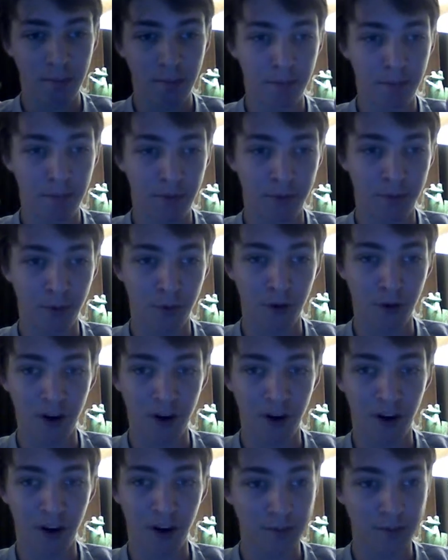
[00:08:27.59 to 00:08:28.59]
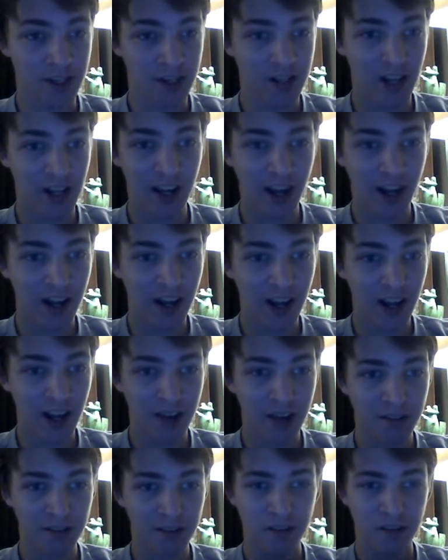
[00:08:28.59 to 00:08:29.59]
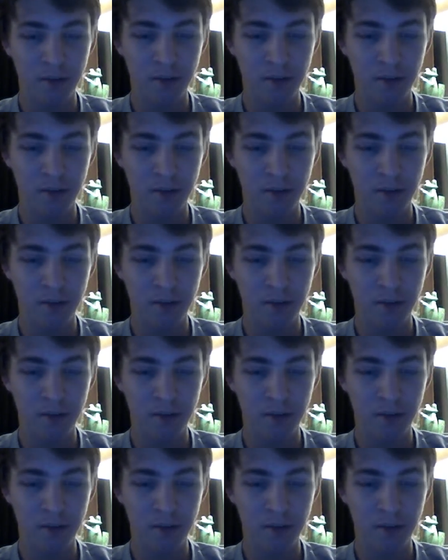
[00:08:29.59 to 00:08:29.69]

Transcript: before Arkham City got announced,